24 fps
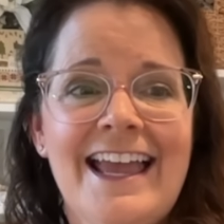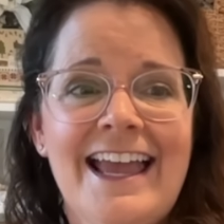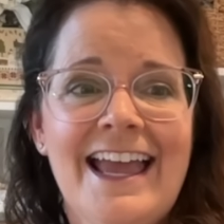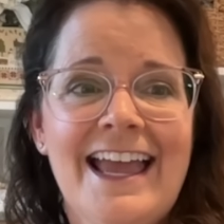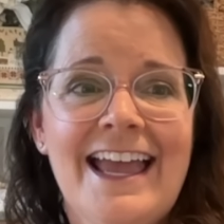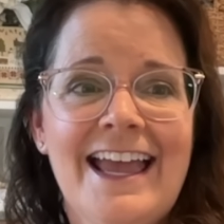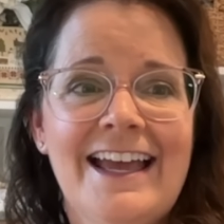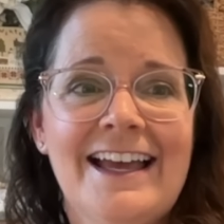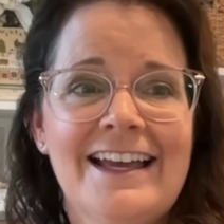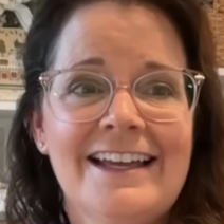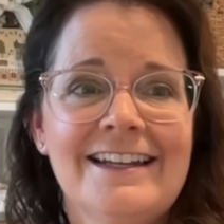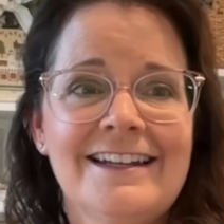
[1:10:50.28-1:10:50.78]

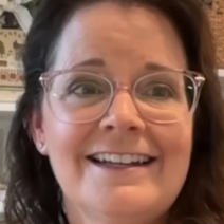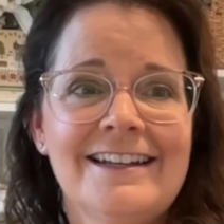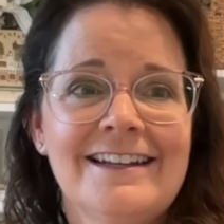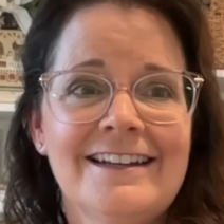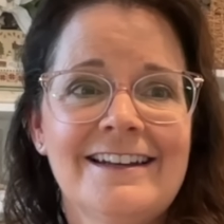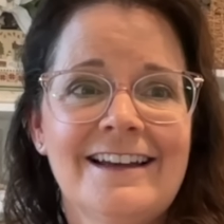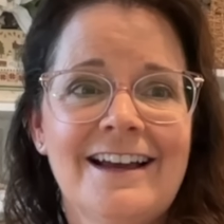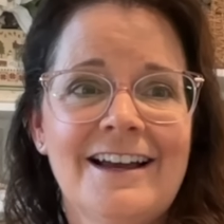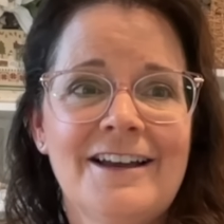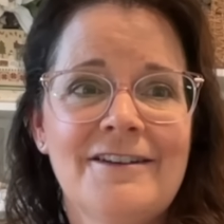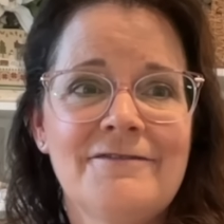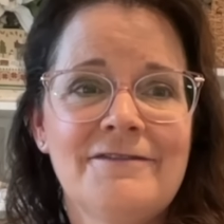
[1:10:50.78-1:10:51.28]
and
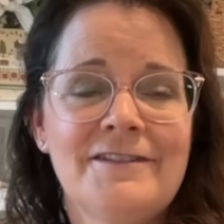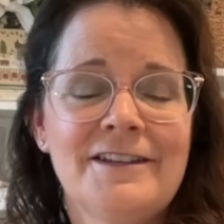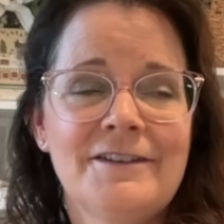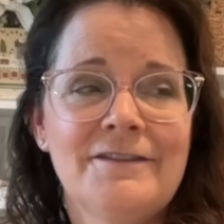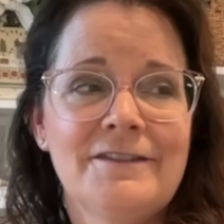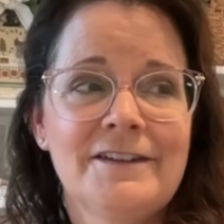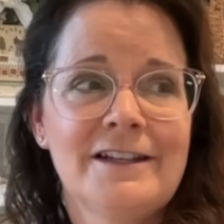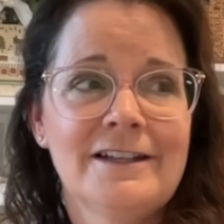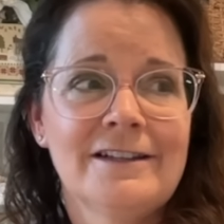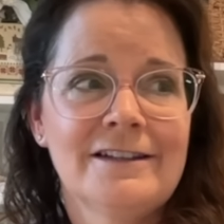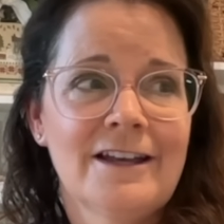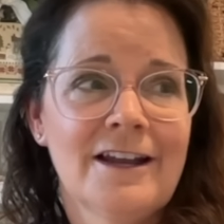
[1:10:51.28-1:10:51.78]
I've
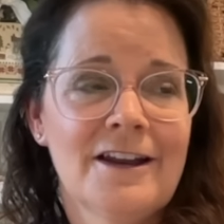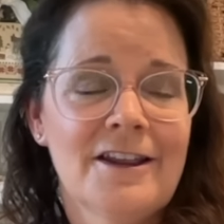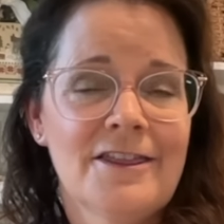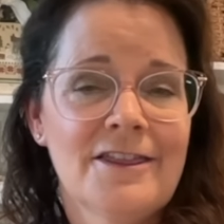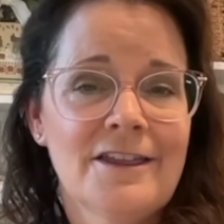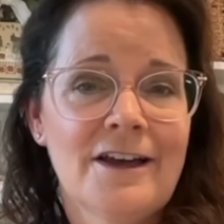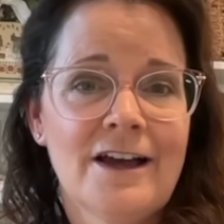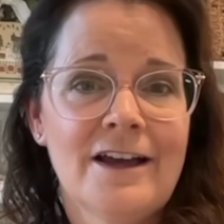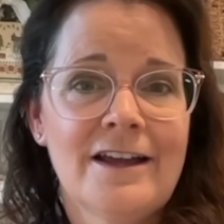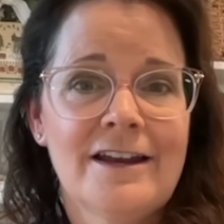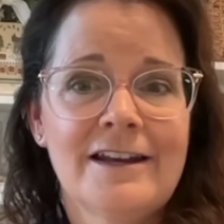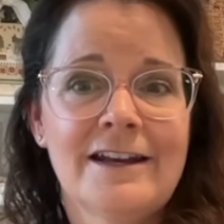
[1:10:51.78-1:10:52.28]
given a lot of
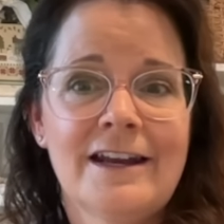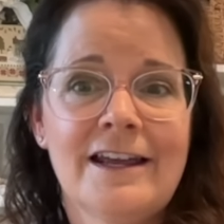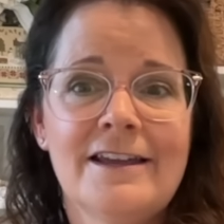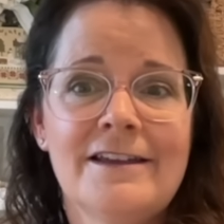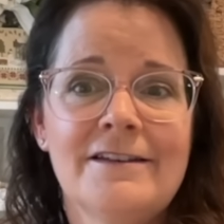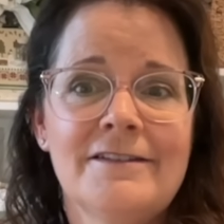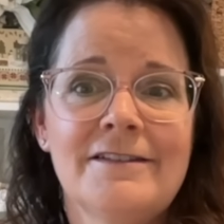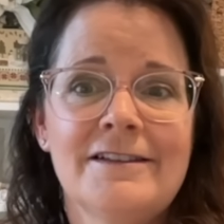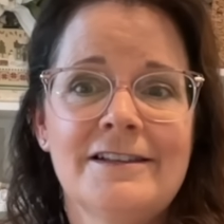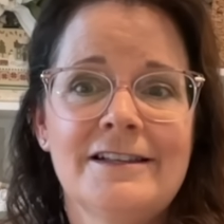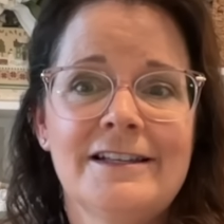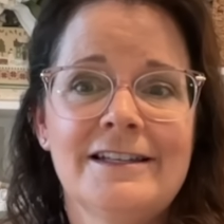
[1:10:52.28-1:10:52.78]
thought, and
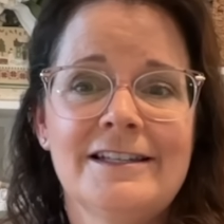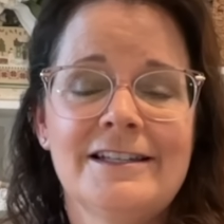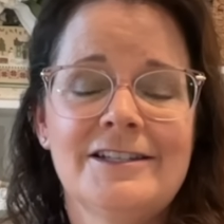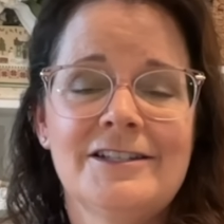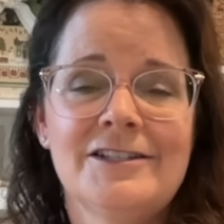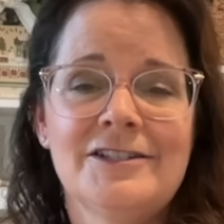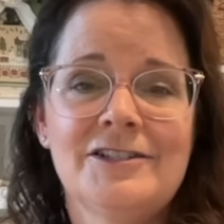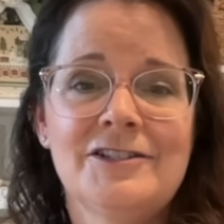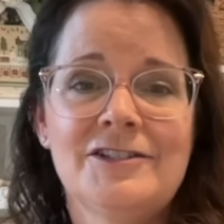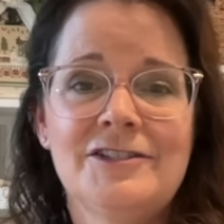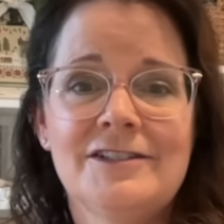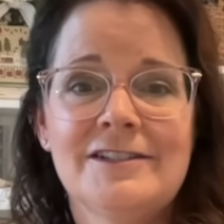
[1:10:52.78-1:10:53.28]
I
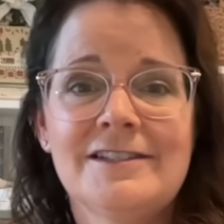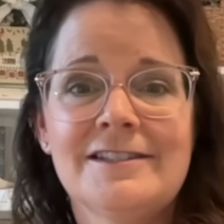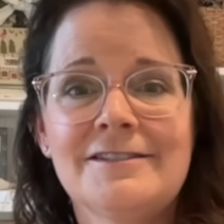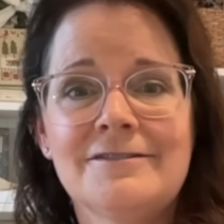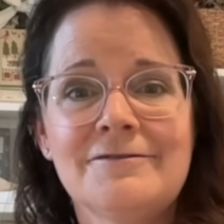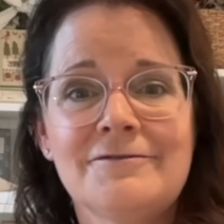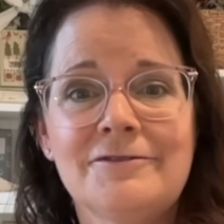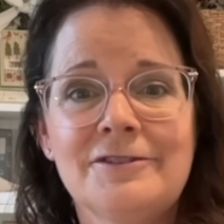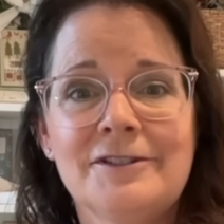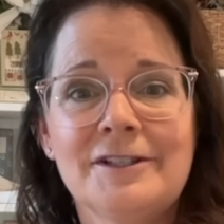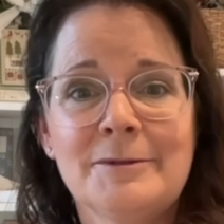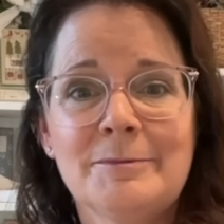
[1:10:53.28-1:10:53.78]
just
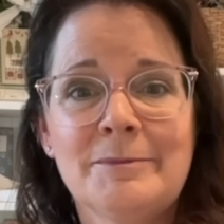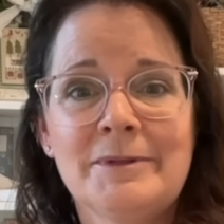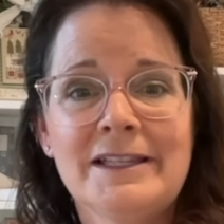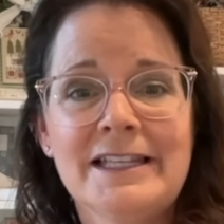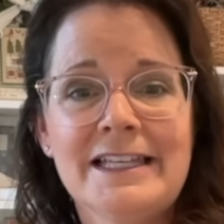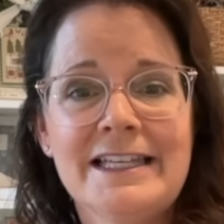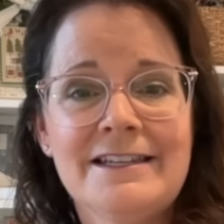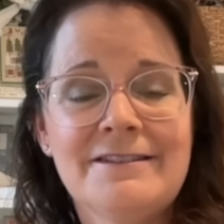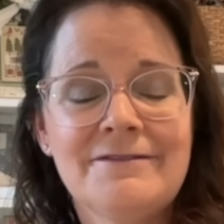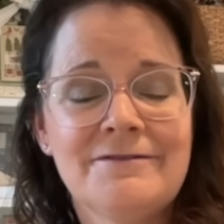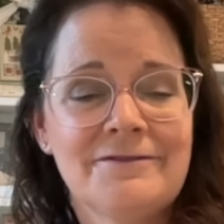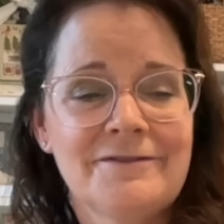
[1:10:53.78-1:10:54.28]
really
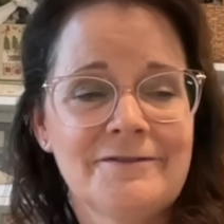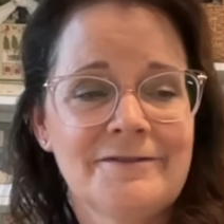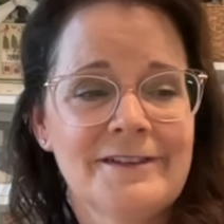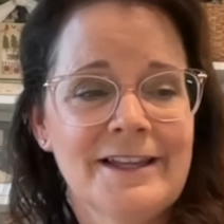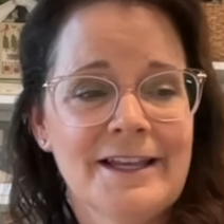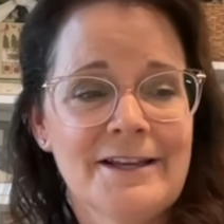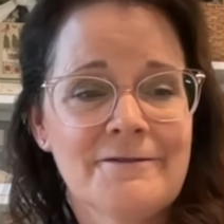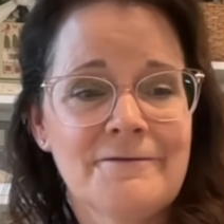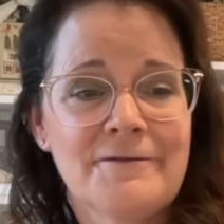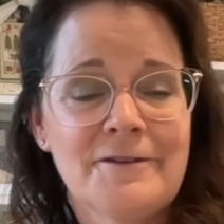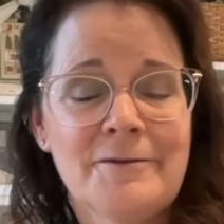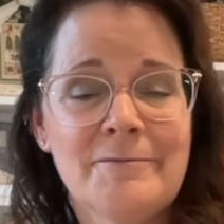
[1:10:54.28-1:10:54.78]
believe,
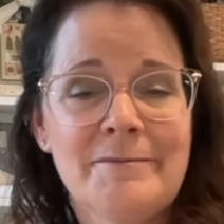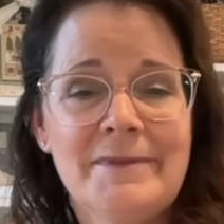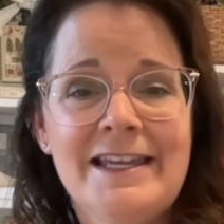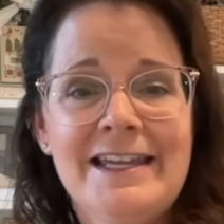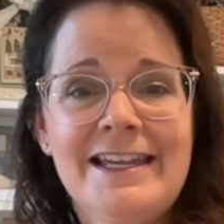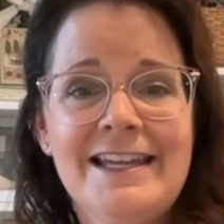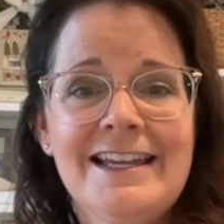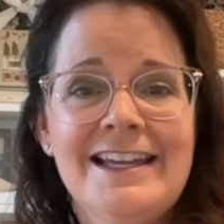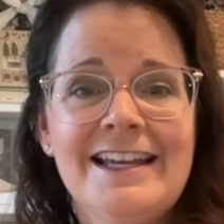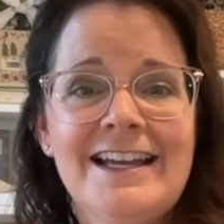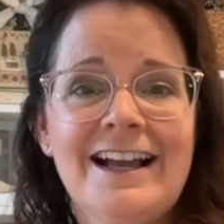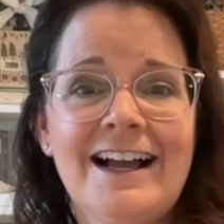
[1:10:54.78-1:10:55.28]
like, for
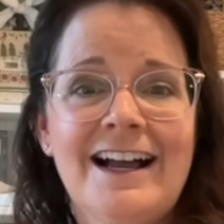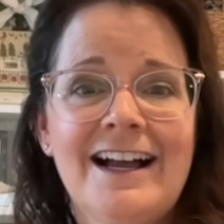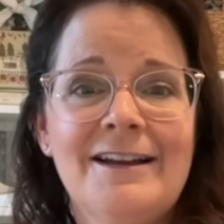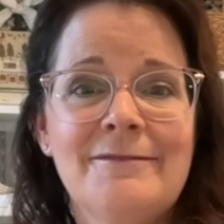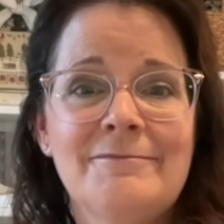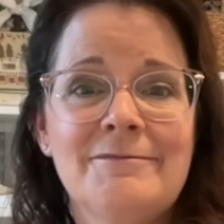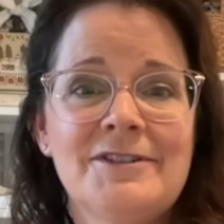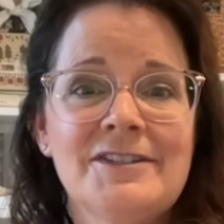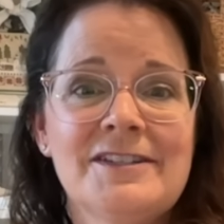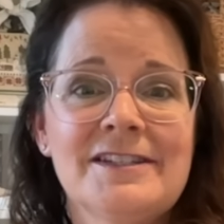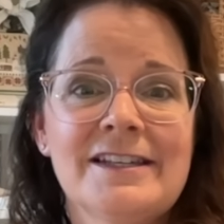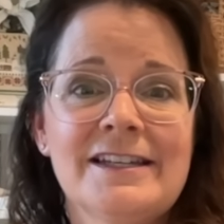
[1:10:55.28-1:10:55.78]
me,
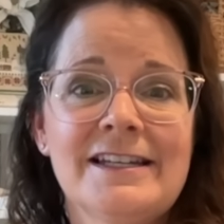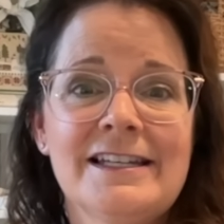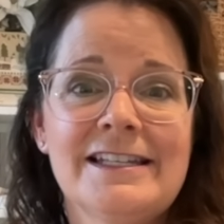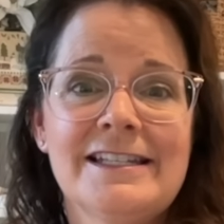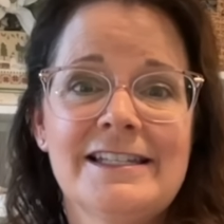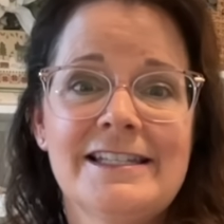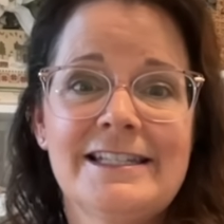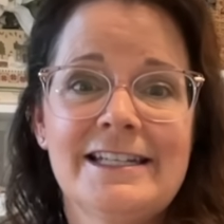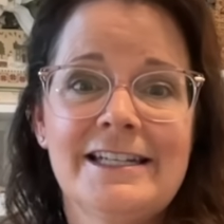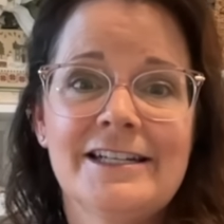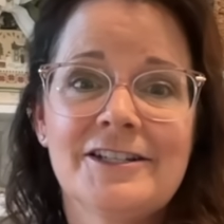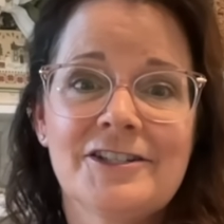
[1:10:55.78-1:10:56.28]
I'm just going to
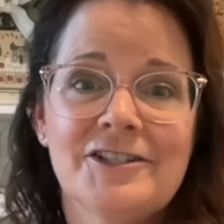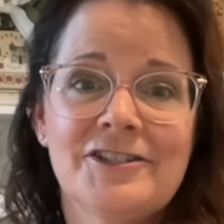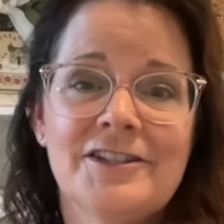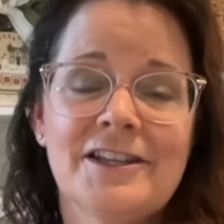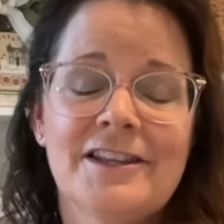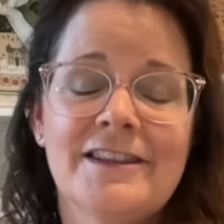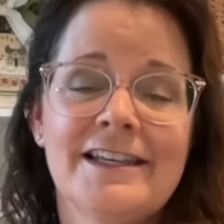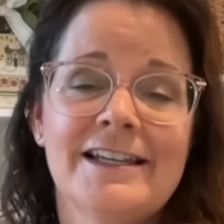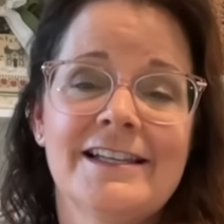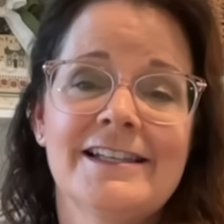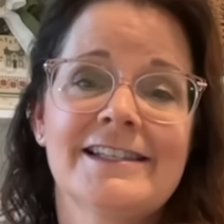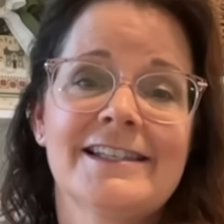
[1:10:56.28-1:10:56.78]
stitch the
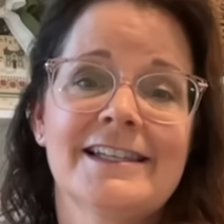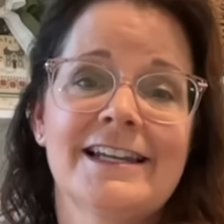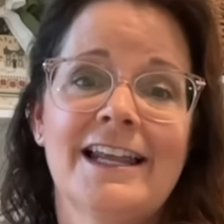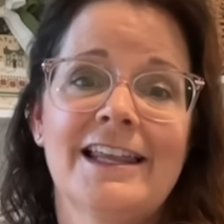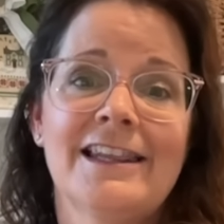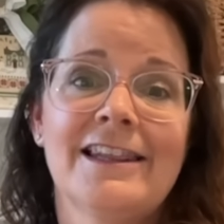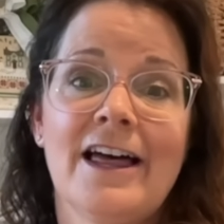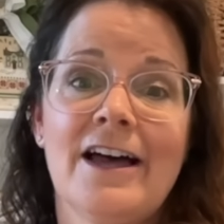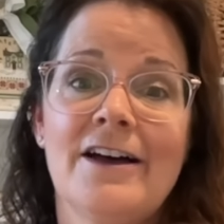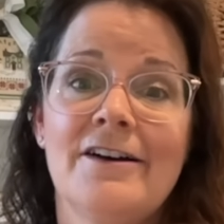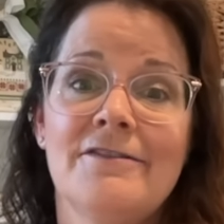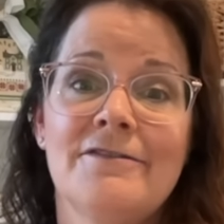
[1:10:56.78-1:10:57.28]
things that I
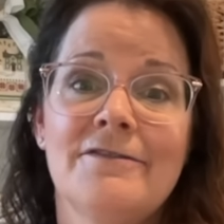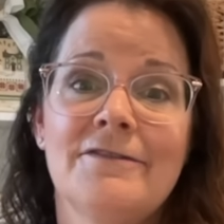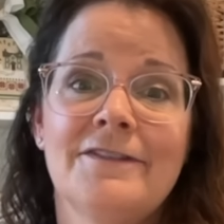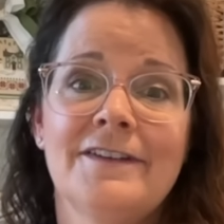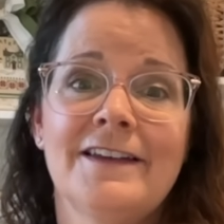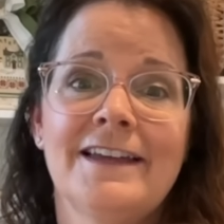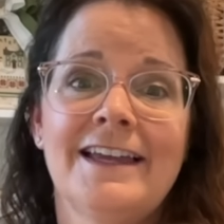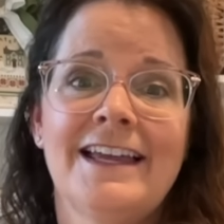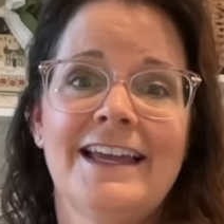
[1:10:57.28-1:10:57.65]
love